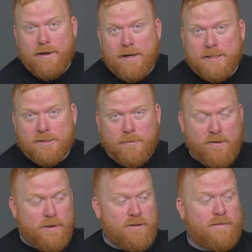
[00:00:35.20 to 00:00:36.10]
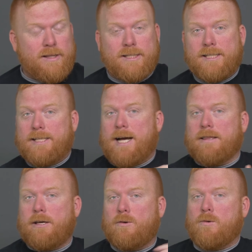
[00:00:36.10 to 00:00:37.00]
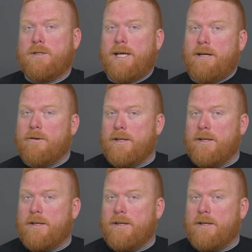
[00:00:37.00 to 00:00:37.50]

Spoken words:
in, I just want to specify this is not the Cooltainer.